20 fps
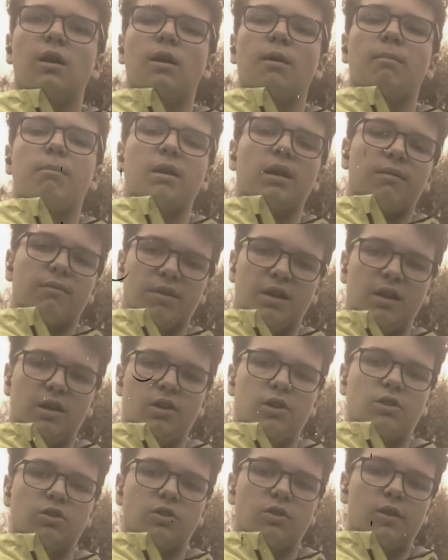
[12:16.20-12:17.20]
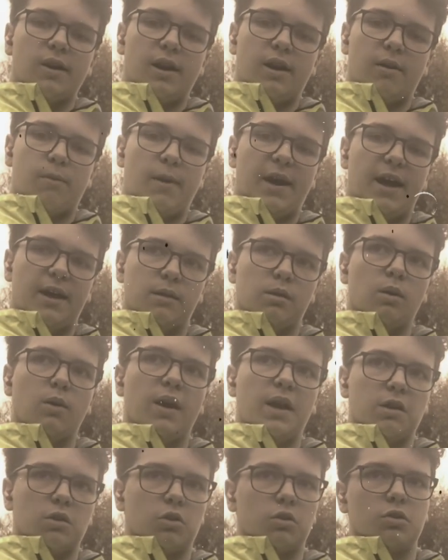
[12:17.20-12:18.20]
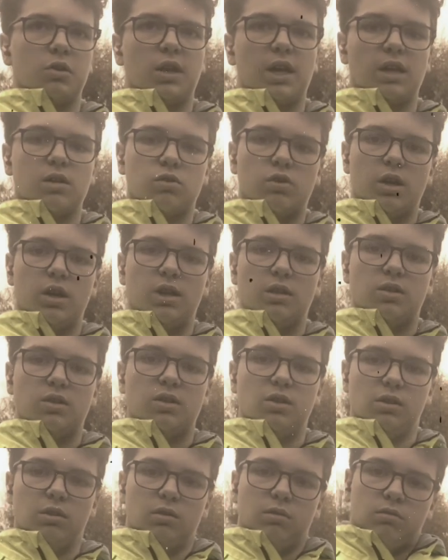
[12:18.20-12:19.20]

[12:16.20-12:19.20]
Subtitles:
But even then, you can do that at Ratho and also get trains, so.